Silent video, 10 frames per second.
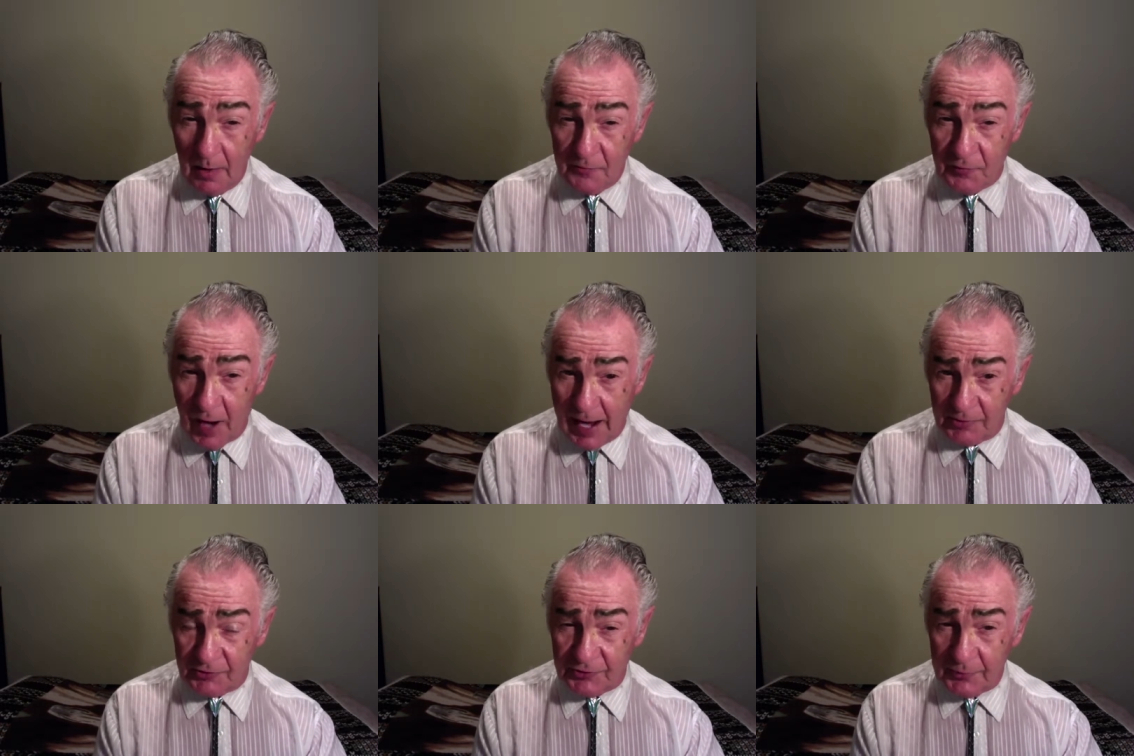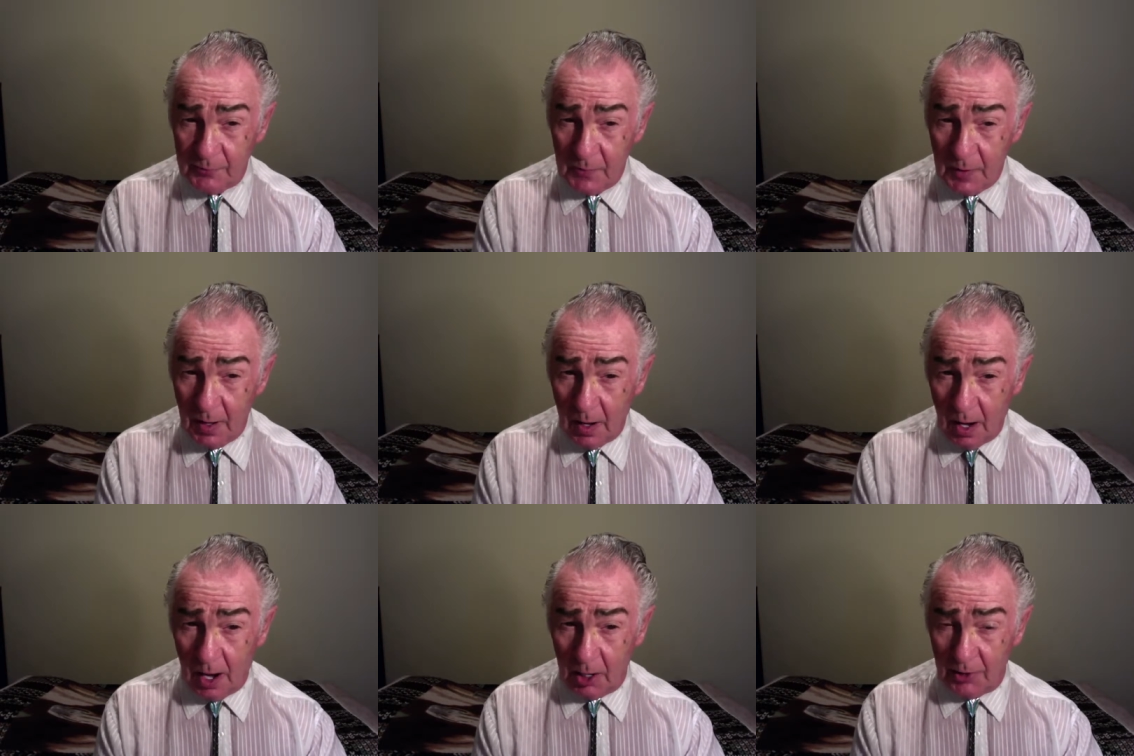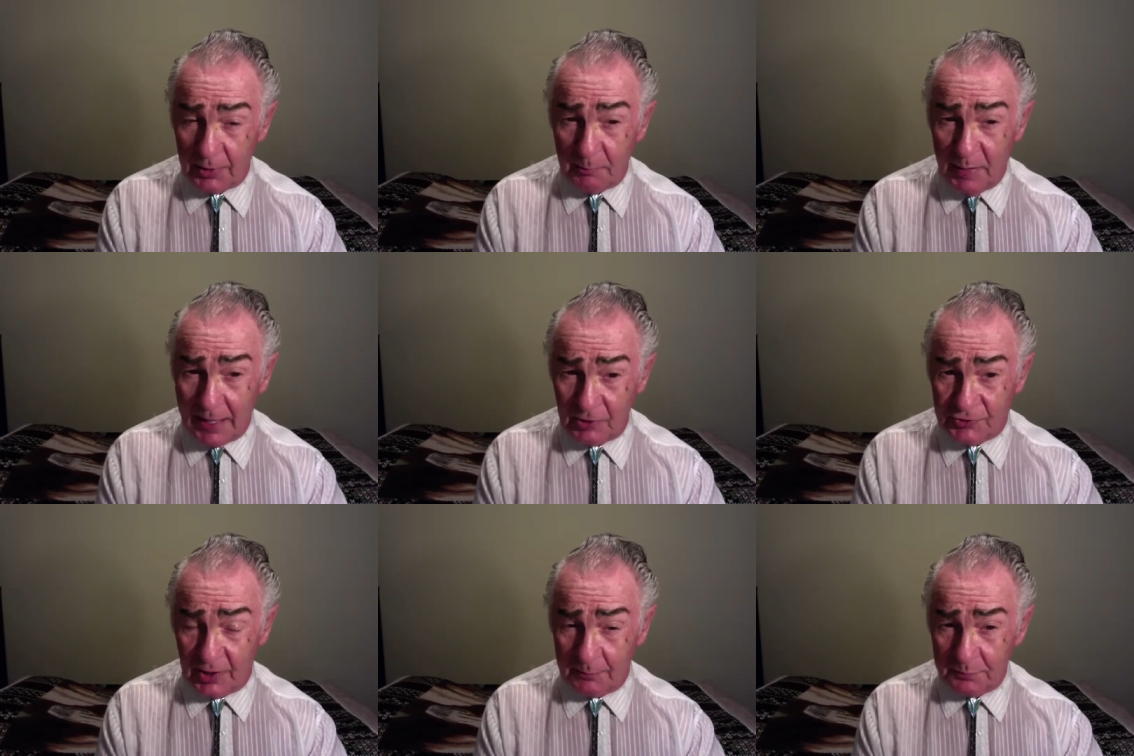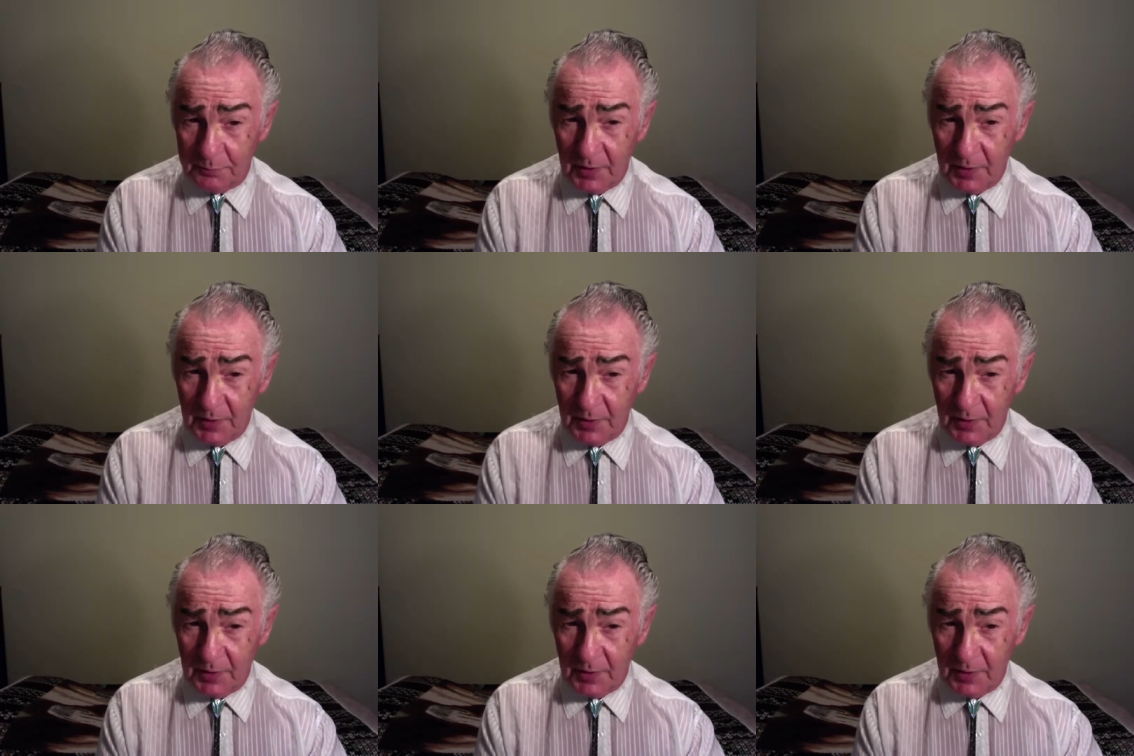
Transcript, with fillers: France, Holland, Belgium,